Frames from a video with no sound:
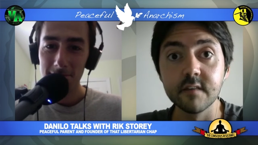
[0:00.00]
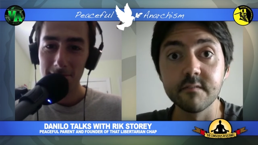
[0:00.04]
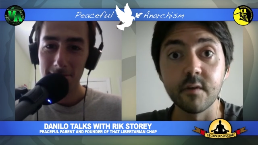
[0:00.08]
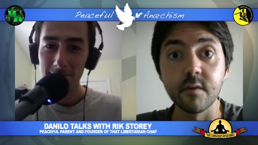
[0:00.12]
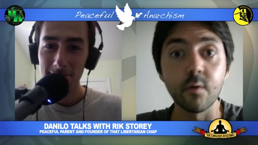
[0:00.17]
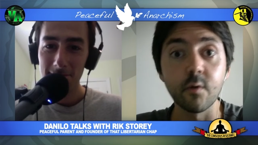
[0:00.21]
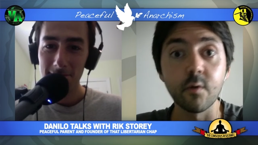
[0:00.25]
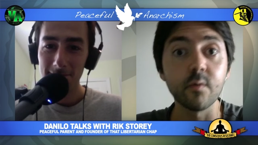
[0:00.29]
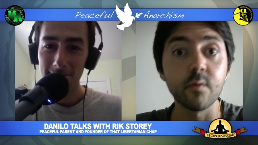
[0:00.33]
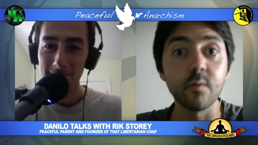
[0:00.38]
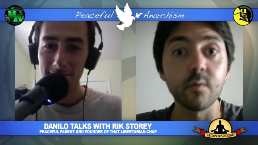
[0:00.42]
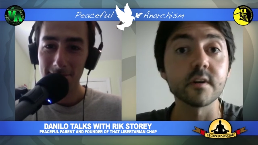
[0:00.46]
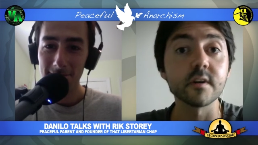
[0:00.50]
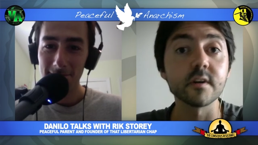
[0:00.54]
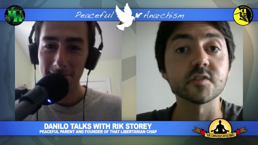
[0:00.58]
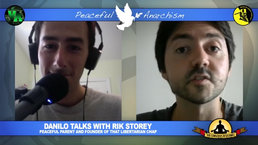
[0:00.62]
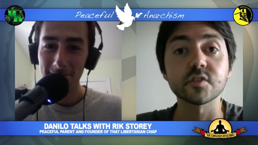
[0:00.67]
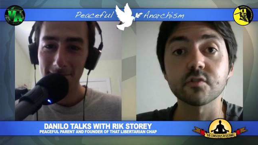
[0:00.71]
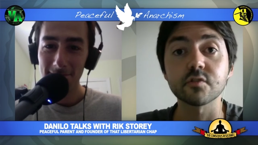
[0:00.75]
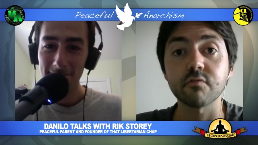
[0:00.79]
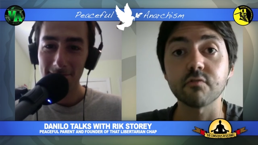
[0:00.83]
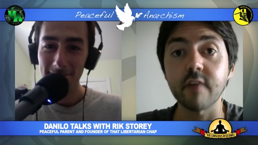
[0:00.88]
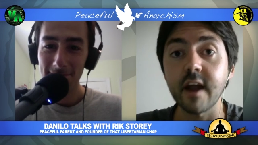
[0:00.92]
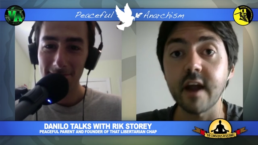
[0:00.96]
Speaker 1: They're all going to
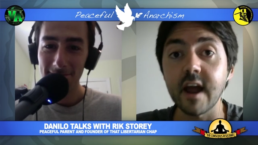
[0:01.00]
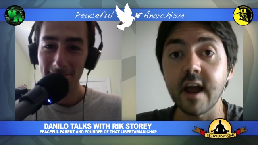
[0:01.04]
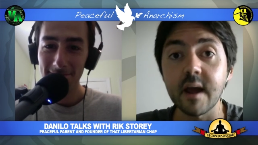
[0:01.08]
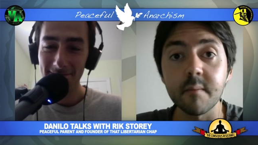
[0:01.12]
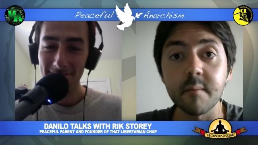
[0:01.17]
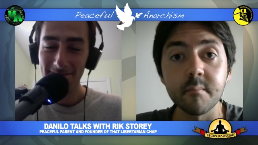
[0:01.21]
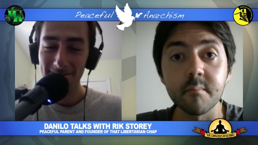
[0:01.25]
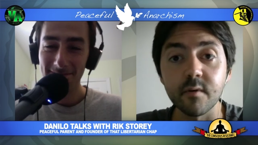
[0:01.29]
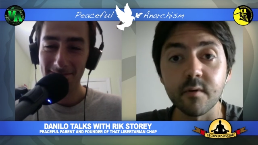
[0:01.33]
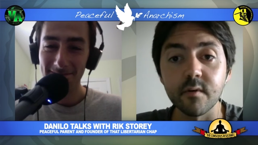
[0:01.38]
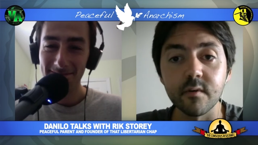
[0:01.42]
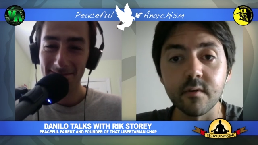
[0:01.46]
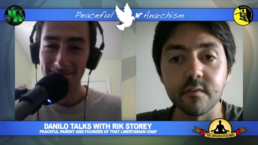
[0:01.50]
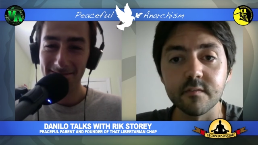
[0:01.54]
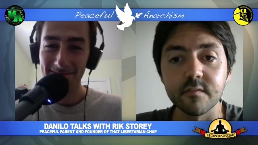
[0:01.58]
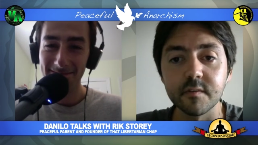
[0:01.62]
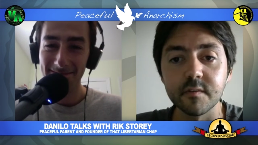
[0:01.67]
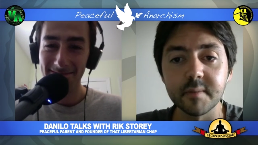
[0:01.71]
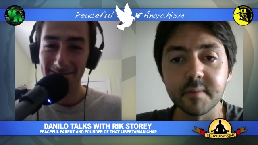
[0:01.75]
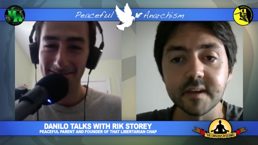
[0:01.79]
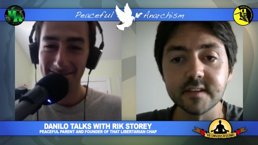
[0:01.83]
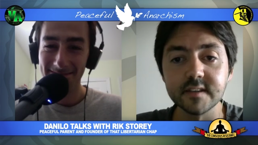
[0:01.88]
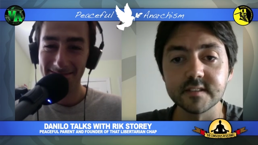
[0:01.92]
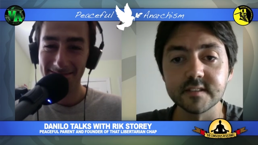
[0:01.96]
scramble for
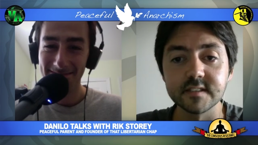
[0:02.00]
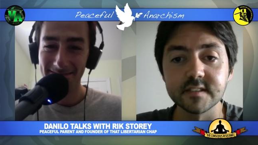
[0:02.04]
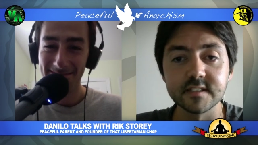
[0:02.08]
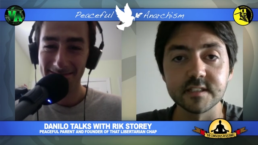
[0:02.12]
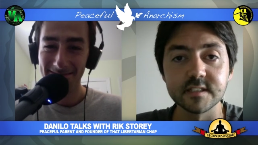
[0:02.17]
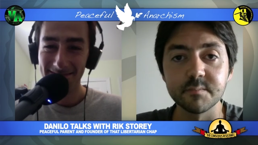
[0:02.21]
pieces